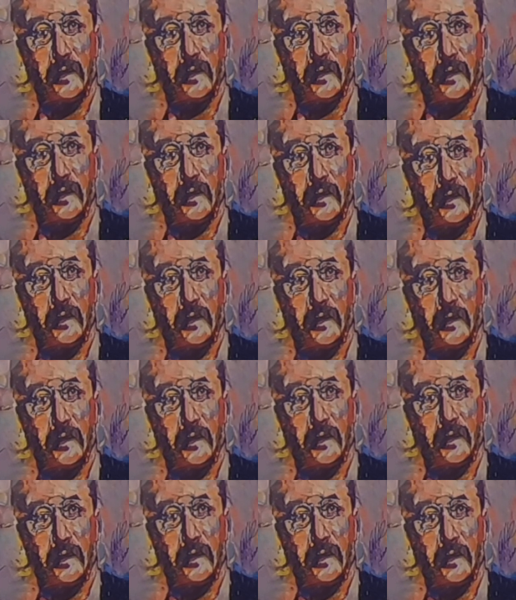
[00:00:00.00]

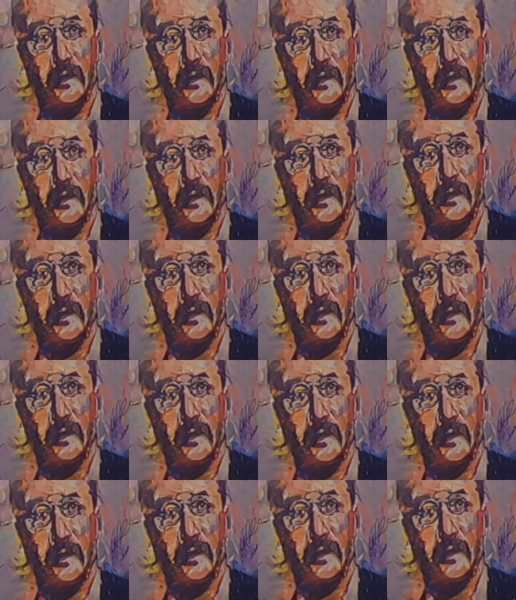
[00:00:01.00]

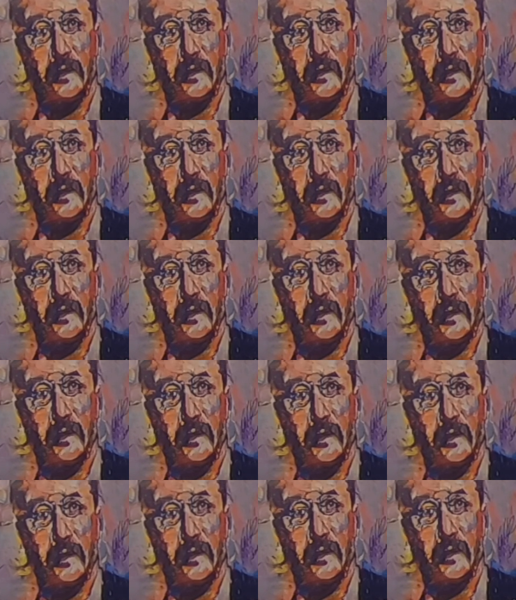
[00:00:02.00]

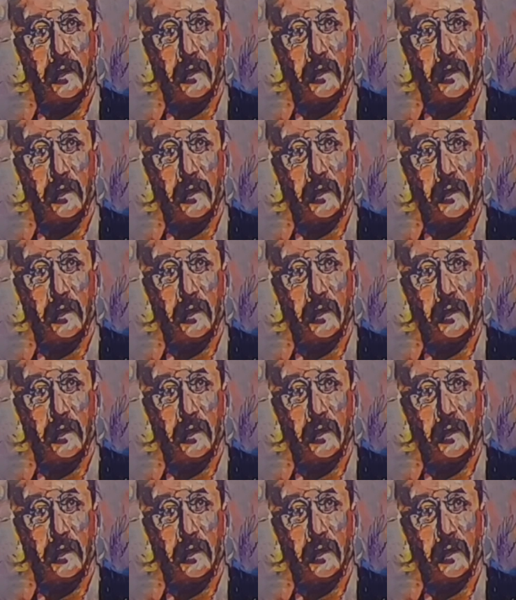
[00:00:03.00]
This person isn't speaking.